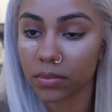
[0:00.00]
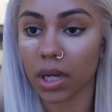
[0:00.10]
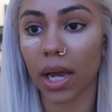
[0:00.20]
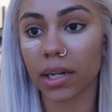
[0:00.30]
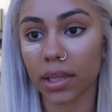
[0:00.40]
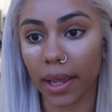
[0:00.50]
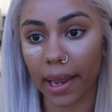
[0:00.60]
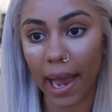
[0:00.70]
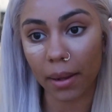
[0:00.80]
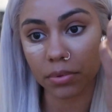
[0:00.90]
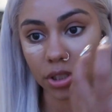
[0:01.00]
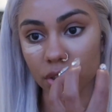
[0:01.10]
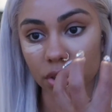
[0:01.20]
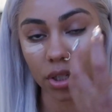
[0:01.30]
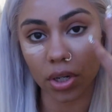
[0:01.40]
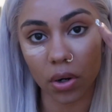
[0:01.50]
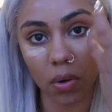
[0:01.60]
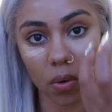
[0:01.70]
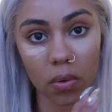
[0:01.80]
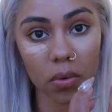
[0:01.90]
kind of like captures your
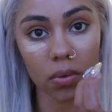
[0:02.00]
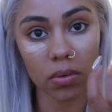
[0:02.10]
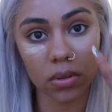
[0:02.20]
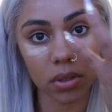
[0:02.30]
whole